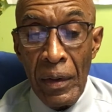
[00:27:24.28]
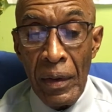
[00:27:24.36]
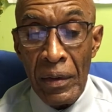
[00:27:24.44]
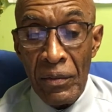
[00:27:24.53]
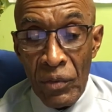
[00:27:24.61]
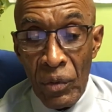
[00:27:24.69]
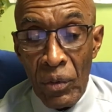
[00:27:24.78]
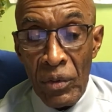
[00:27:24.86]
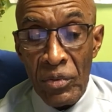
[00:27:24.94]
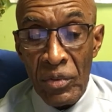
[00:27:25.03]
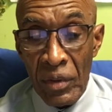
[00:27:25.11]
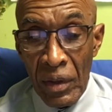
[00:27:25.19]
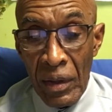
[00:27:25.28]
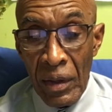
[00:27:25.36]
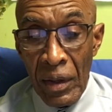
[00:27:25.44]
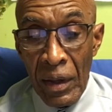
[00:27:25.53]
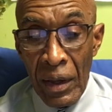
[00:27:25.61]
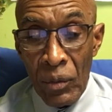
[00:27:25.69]
And of course,
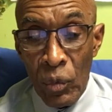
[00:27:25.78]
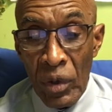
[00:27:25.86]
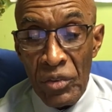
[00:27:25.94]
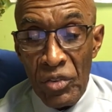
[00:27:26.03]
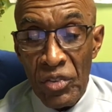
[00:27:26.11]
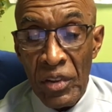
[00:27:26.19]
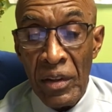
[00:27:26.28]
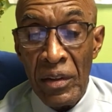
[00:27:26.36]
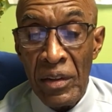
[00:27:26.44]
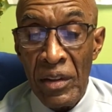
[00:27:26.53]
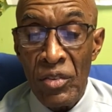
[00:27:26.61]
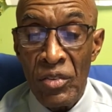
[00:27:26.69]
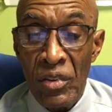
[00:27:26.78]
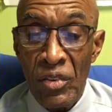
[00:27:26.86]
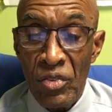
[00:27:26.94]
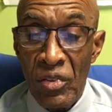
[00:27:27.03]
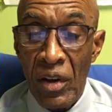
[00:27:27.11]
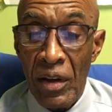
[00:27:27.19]
"And one said, is
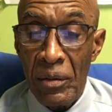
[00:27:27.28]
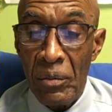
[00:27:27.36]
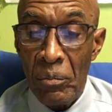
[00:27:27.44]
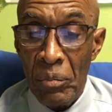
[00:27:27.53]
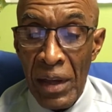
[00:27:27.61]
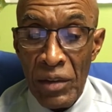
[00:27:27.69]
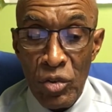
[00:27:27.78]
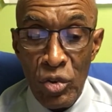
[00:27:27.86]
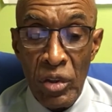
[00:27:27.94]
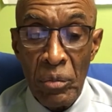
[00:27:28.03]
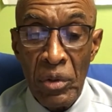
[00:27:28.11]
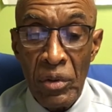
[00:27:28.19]
this not Bathsheba,